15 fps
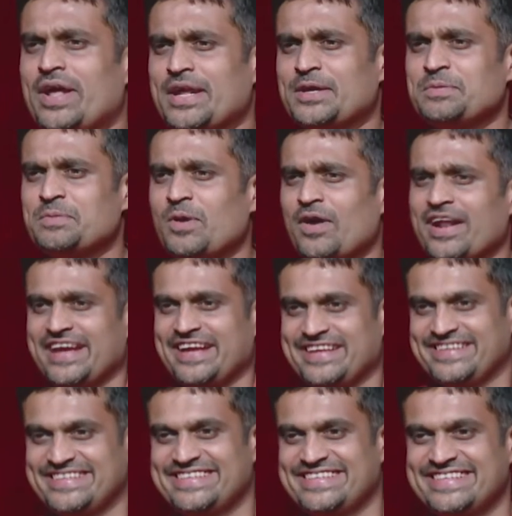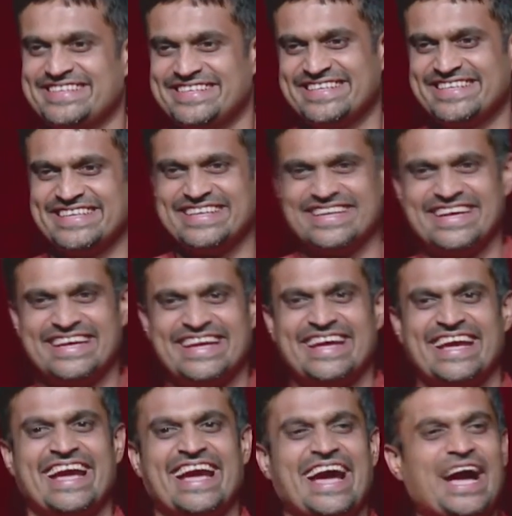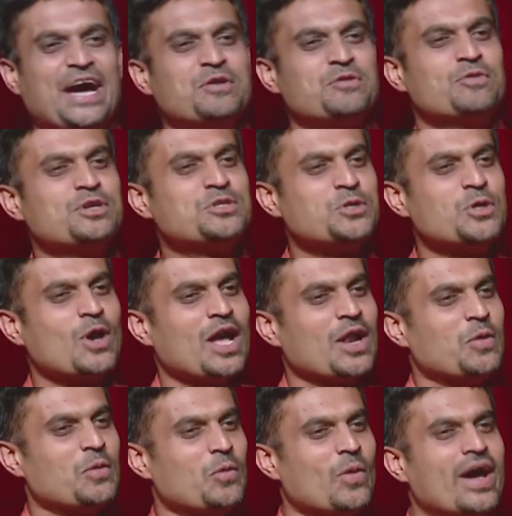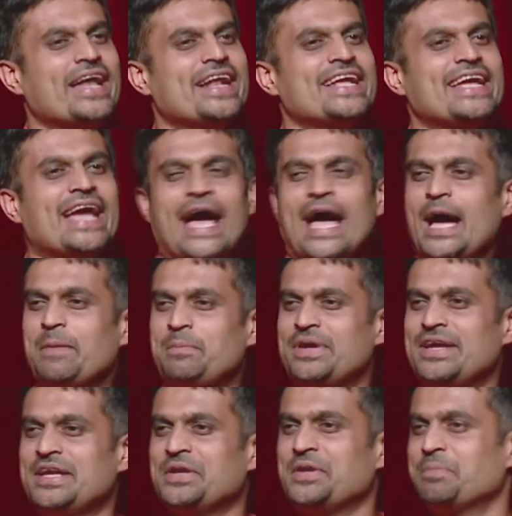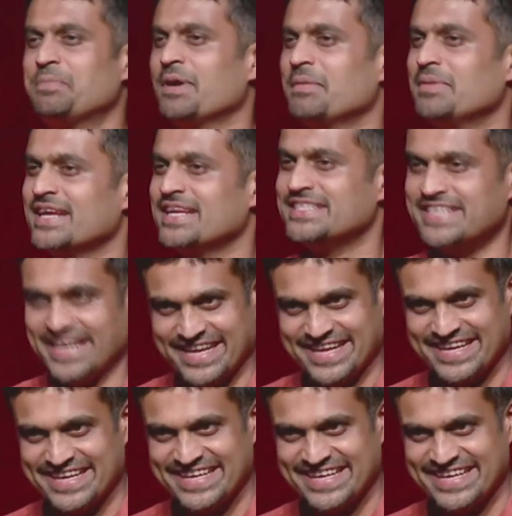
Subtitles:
good morning and wish you all a very happy Republic Day.